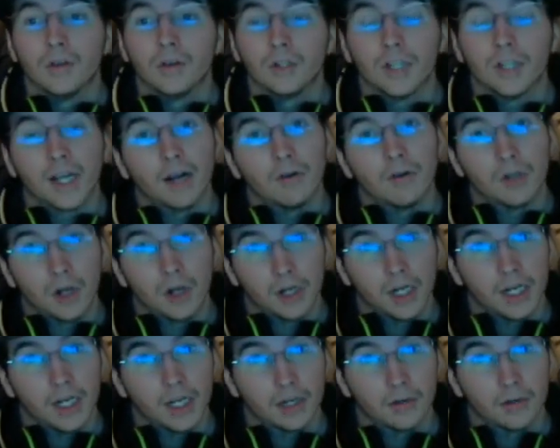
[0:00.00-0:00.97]
Check out
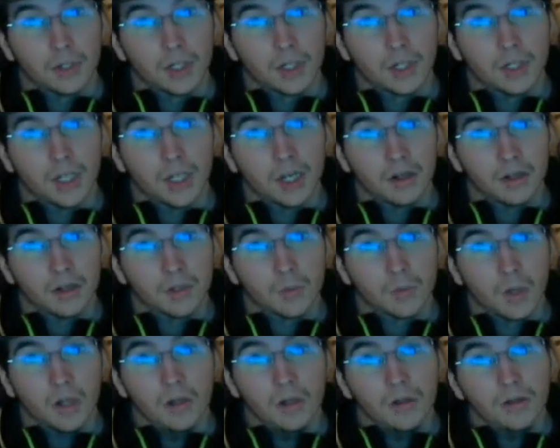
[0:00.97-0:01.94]
Guardian Icarus's channel as
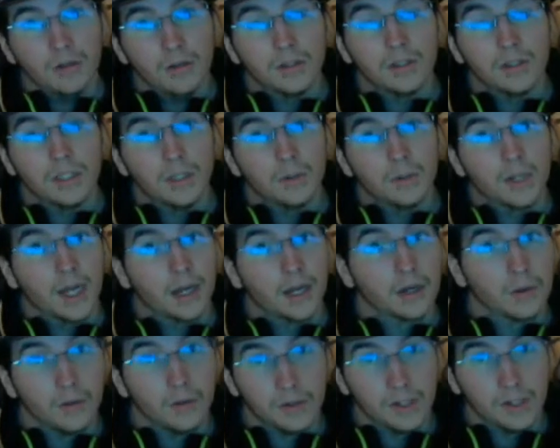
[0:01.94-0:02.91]
well, see what kind
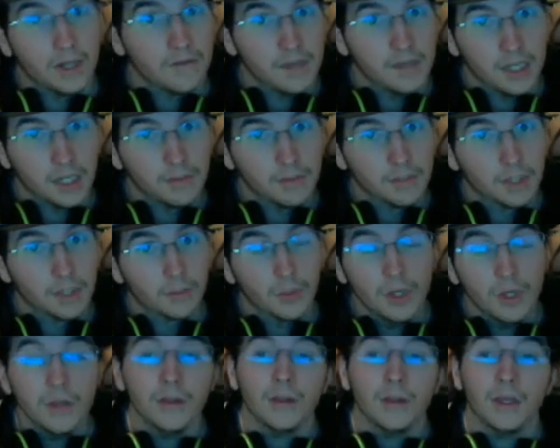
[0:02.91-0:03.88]
of cool stuff he comes up
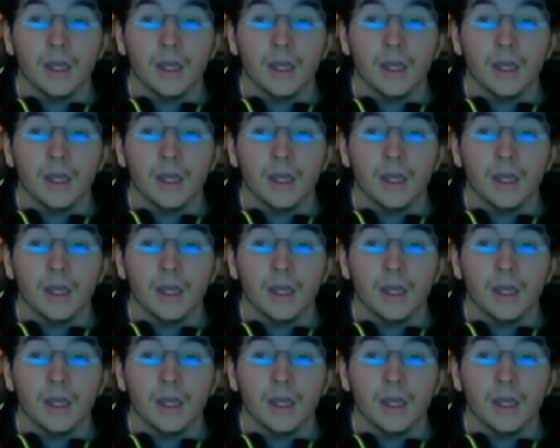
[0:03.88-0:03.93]
with.